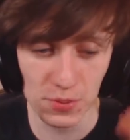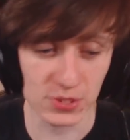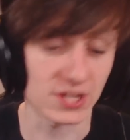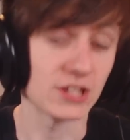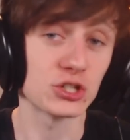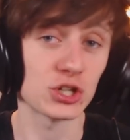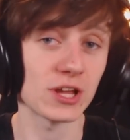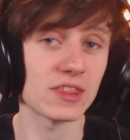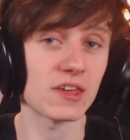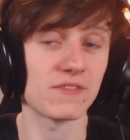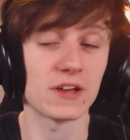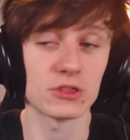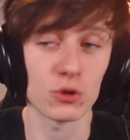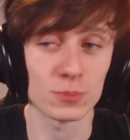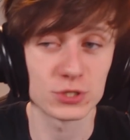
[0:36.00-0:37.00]
Potentially, they've
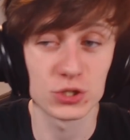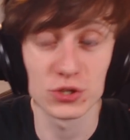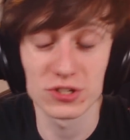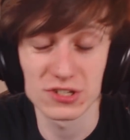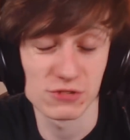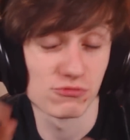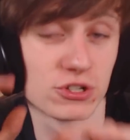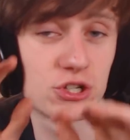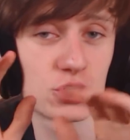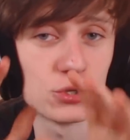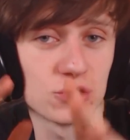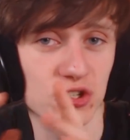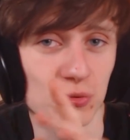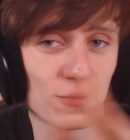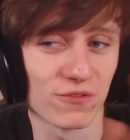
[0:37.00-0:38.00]
had the opportunity to
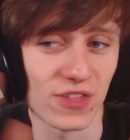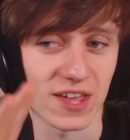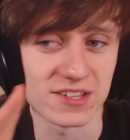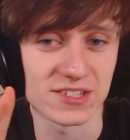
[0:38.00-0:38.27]
reduce some of their